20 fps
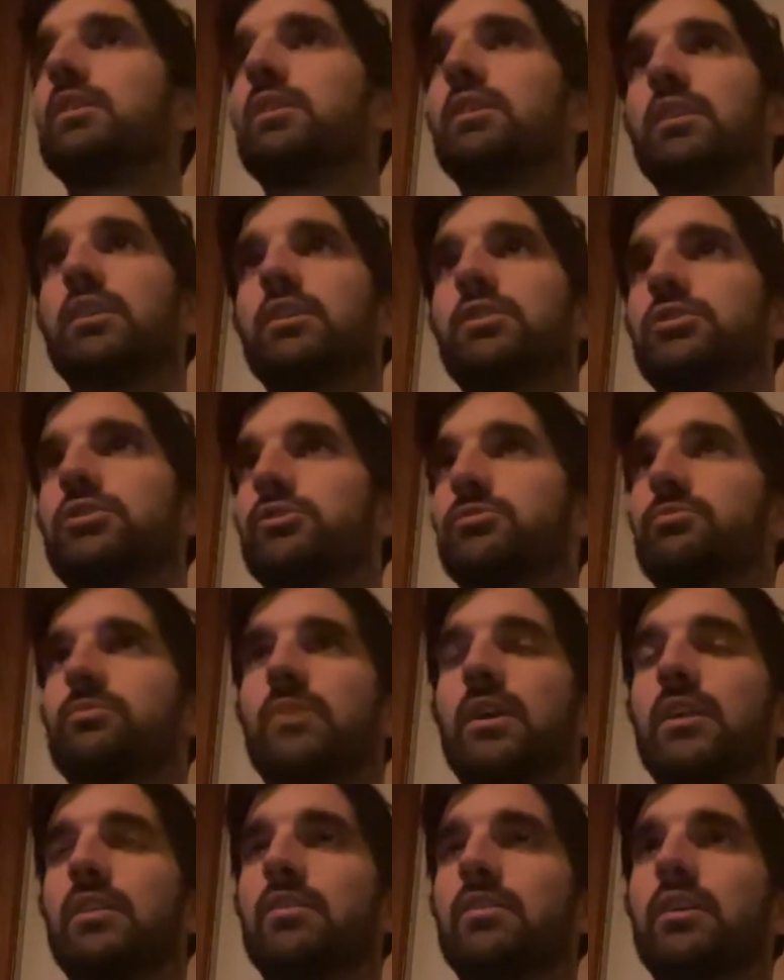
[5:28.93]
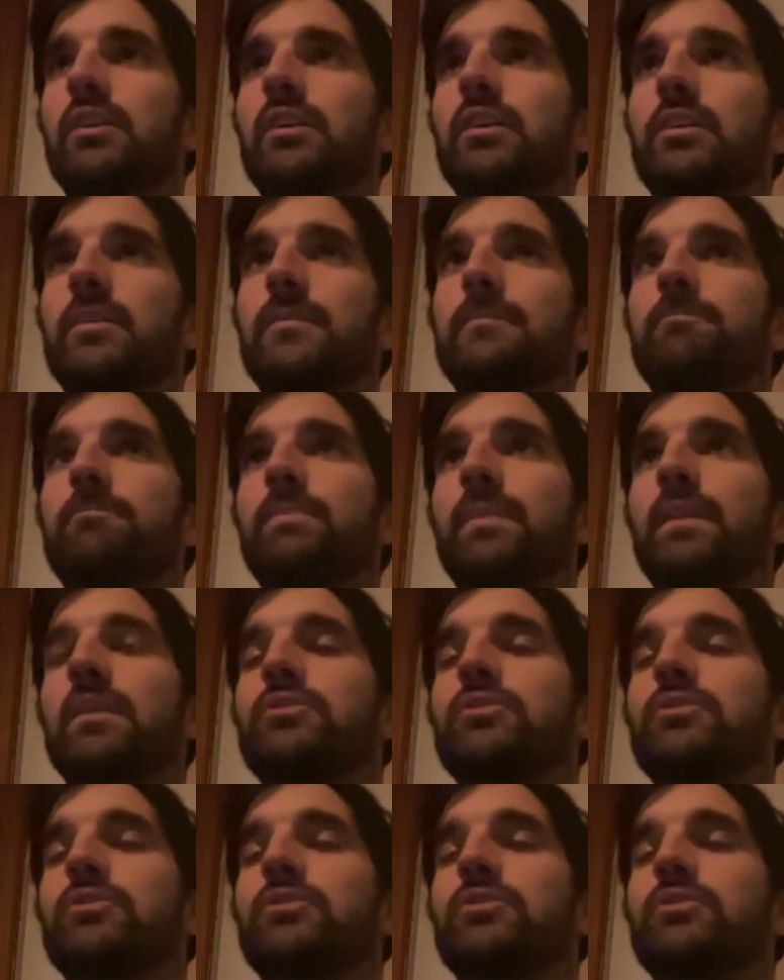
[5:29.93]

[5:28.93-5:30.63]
I didn't like it.